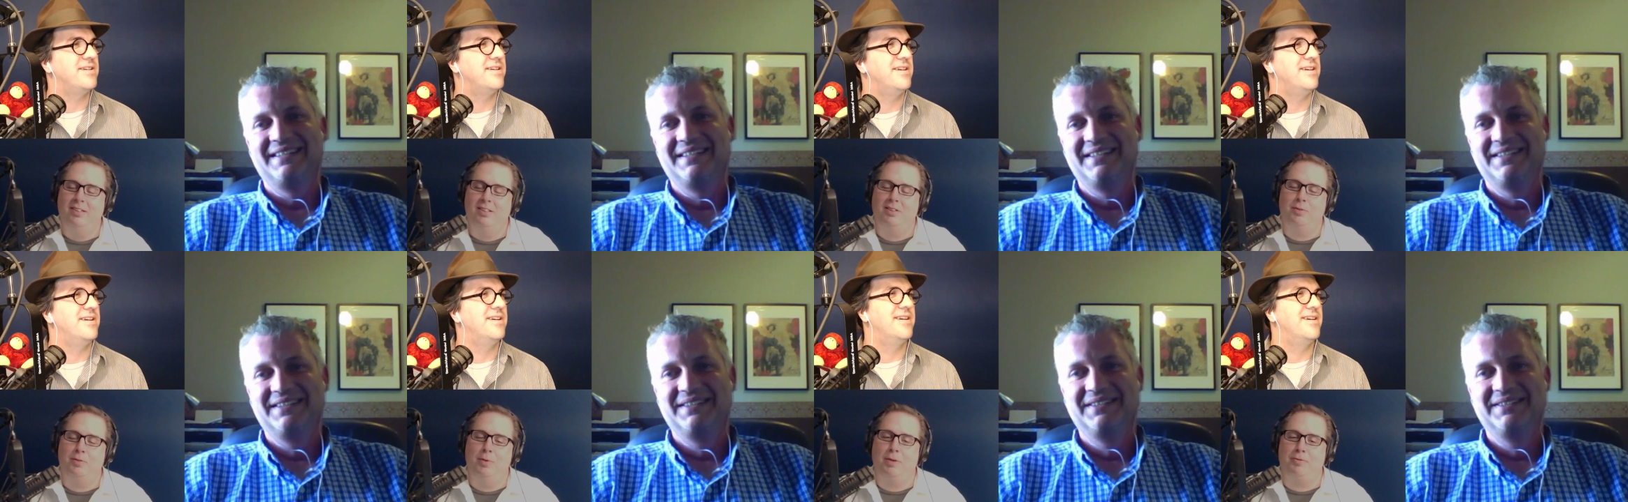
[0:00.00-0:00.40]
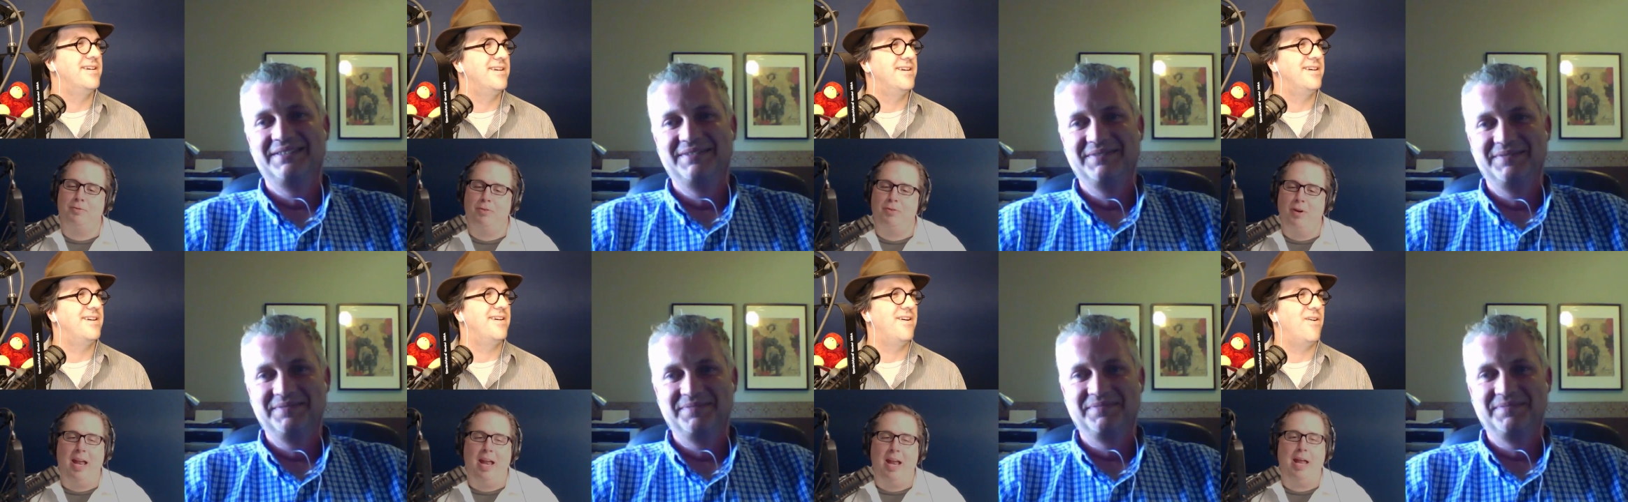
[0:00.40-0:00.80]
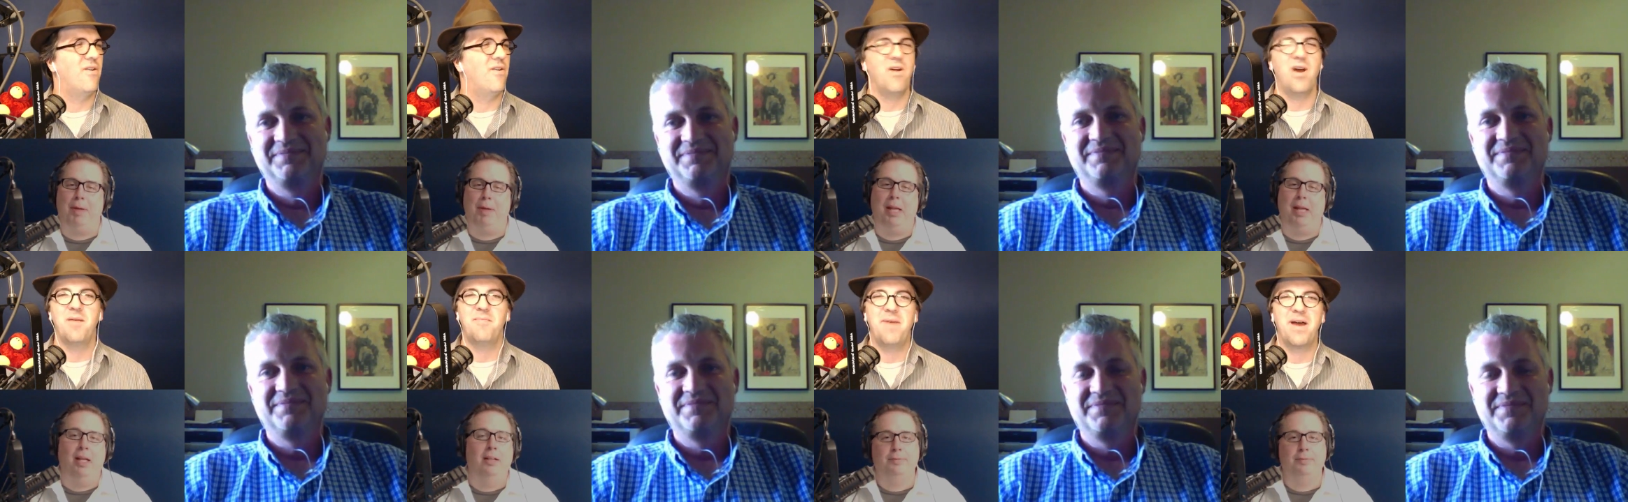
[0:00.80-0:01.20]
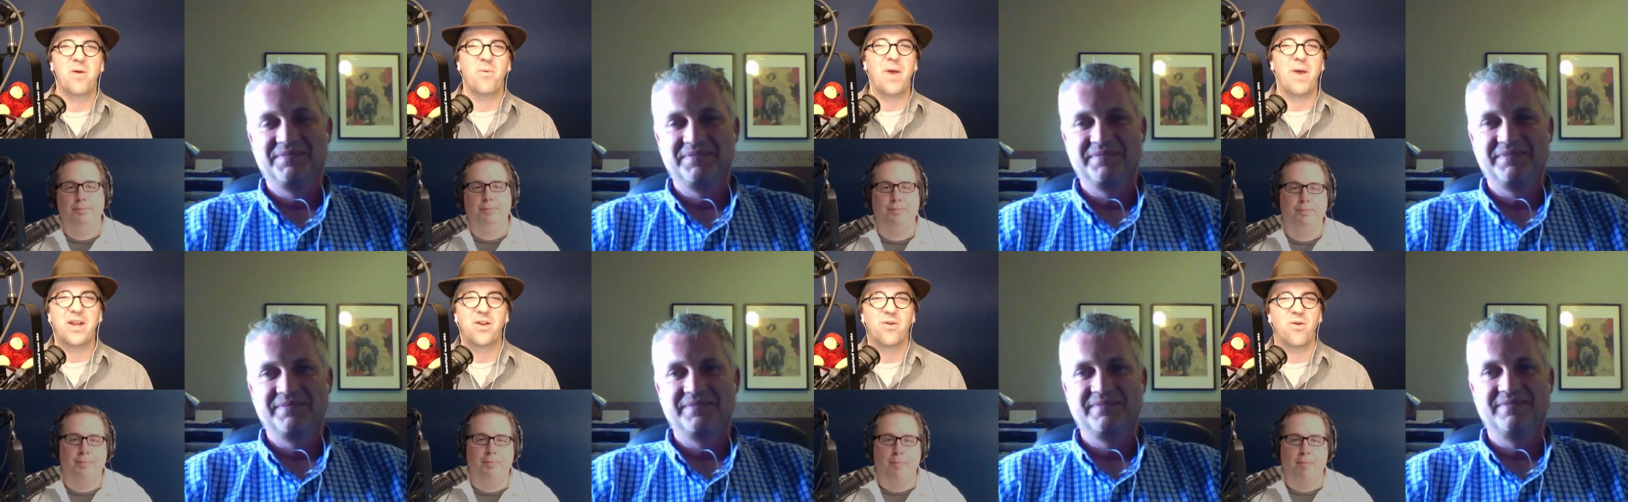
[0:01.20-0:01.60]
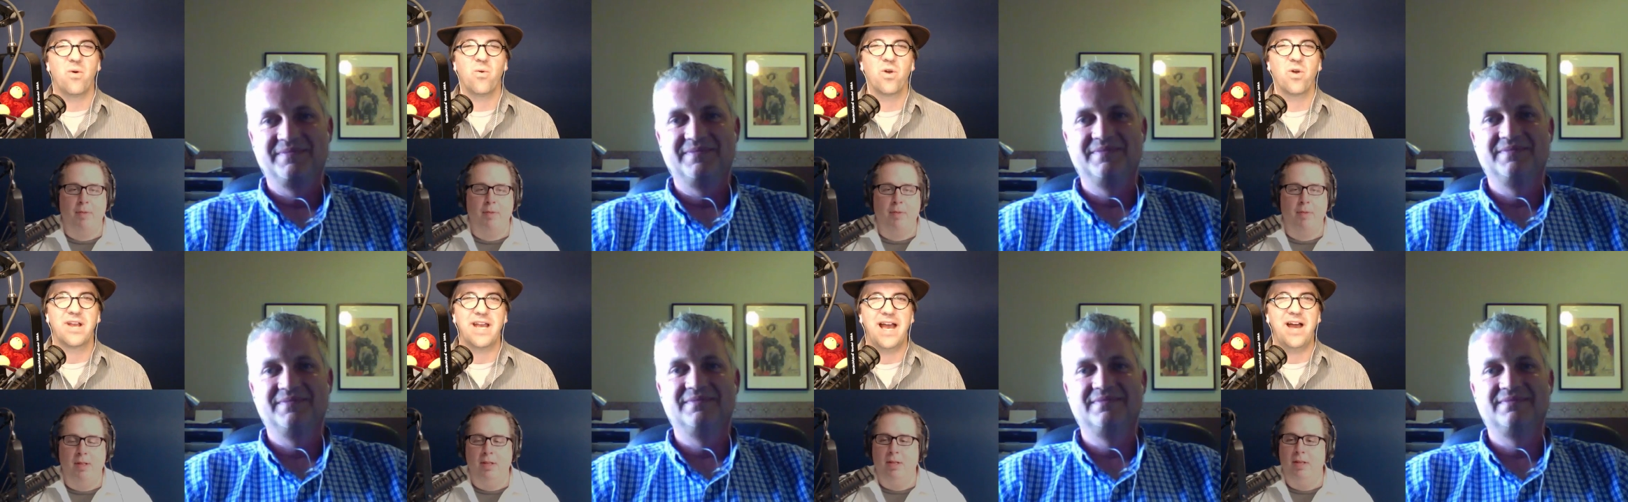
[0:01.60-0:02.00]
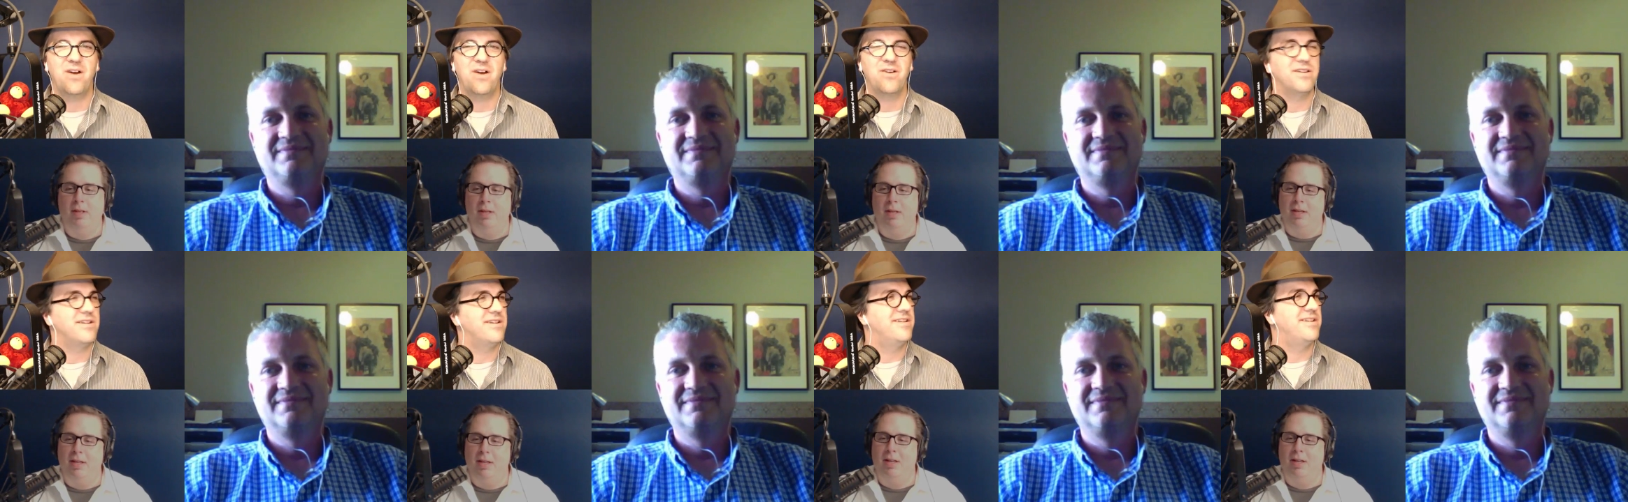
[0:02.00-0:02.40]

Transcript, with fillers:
Speaker 1: Just went for a hammy. Or on my way to a workout.